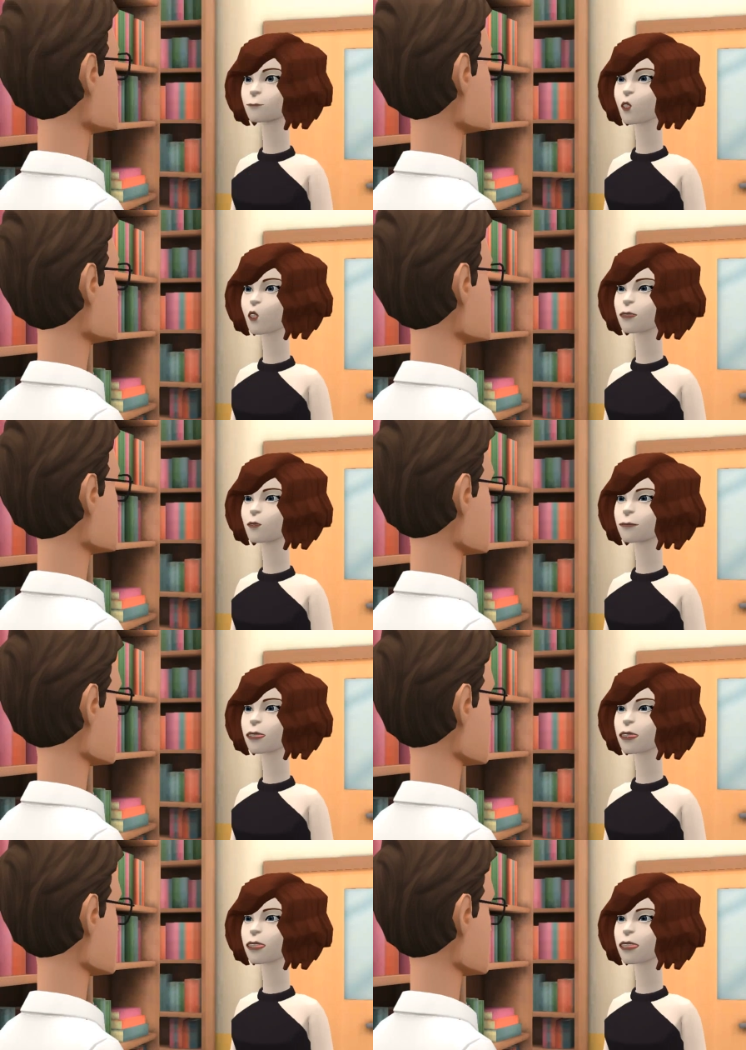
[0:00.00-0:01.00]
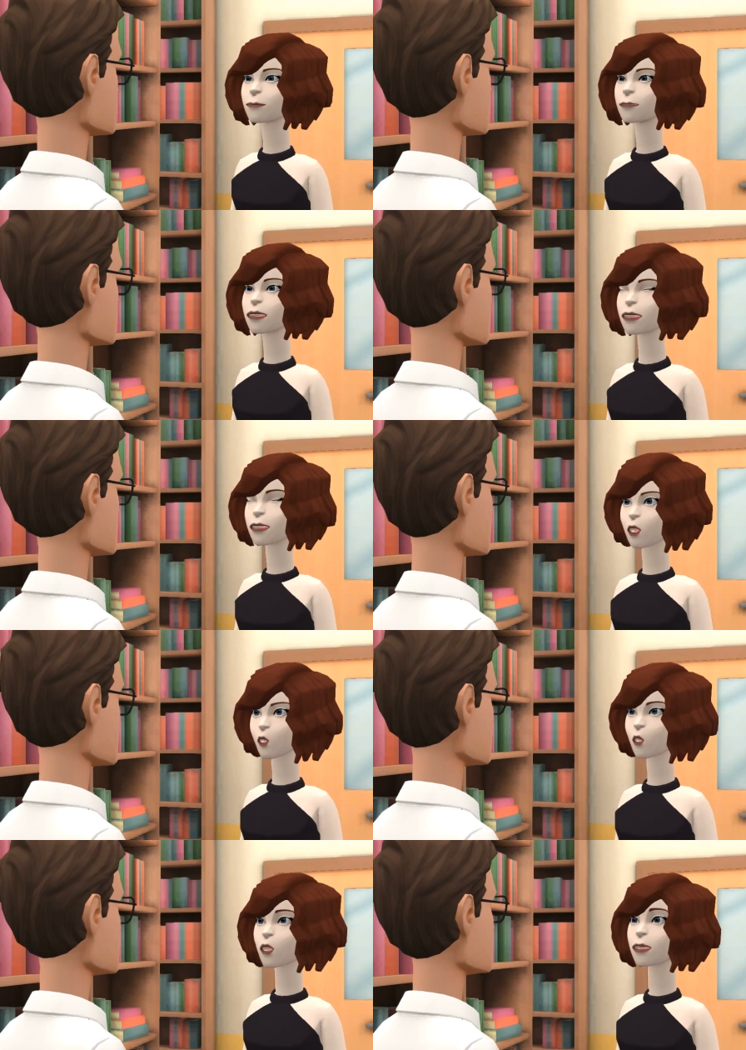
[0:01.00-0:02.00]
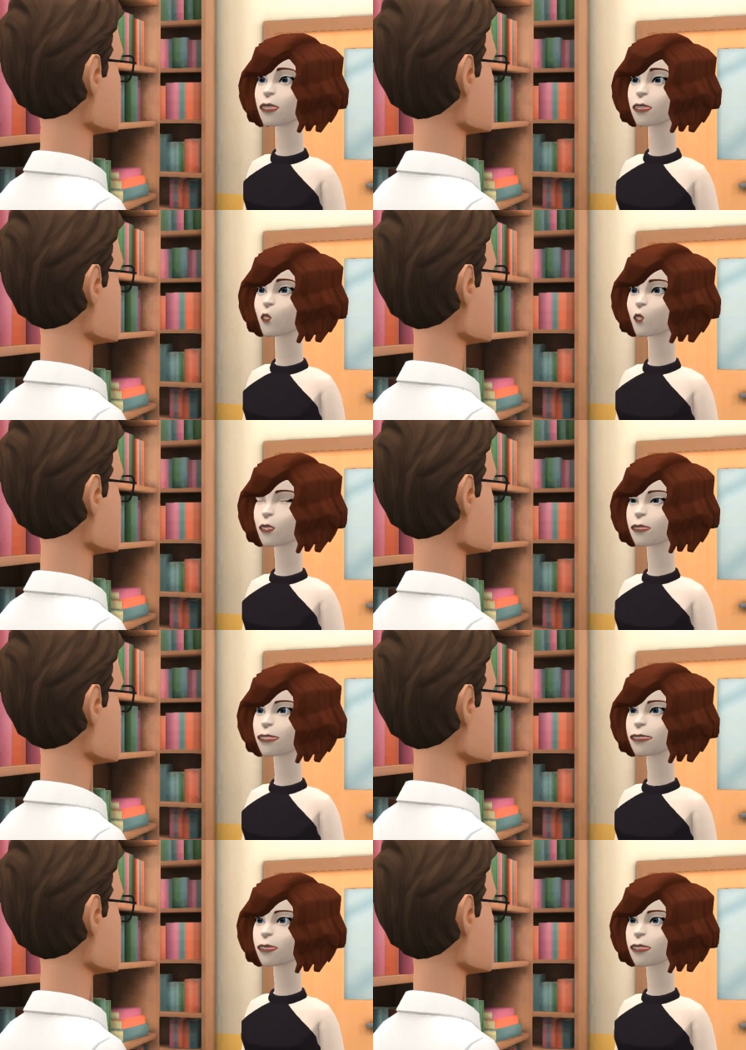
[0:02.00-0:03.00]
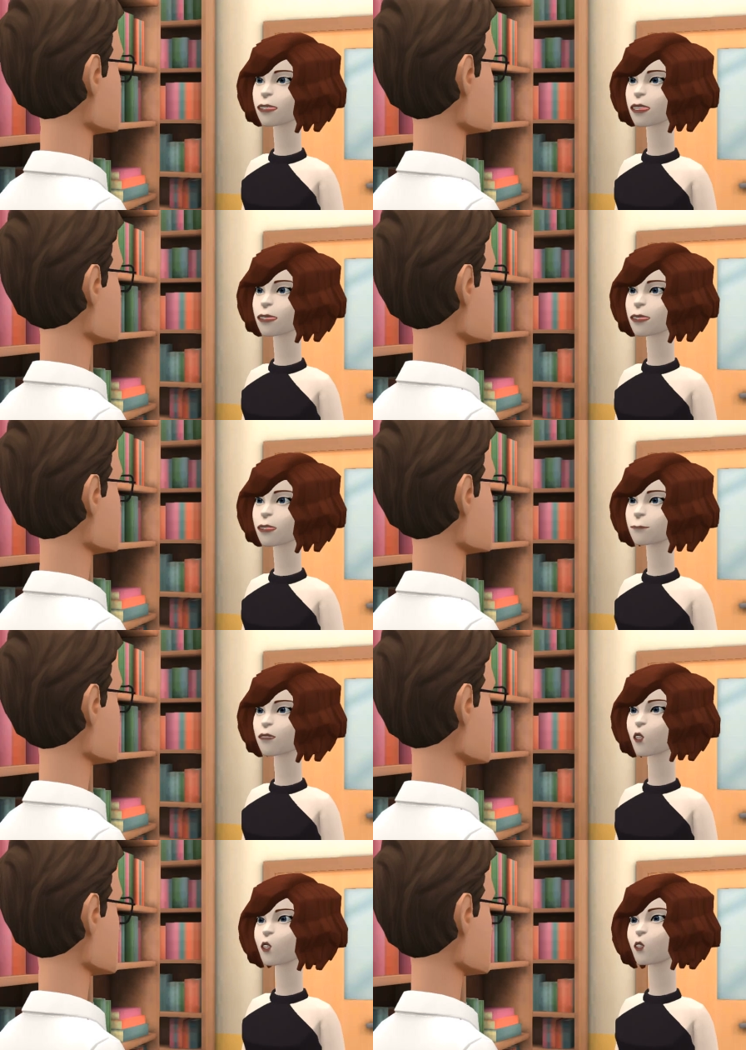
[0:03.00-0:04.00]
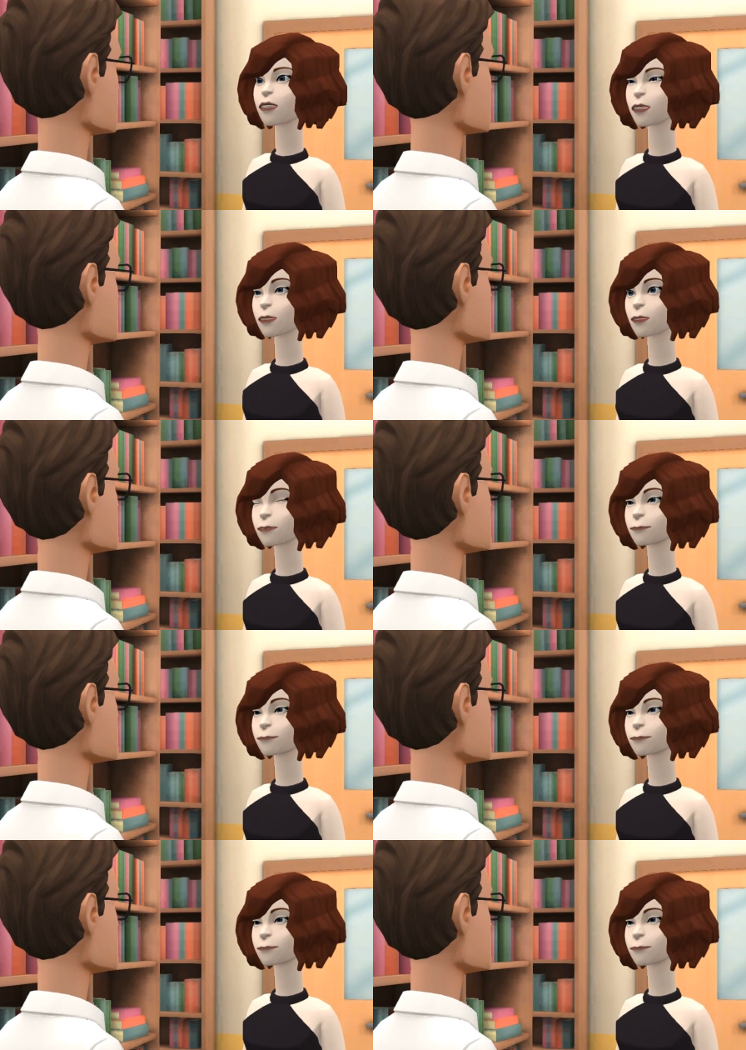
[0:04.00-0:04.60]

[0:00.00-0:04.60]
told me in an email that your children were not alienated before all of this.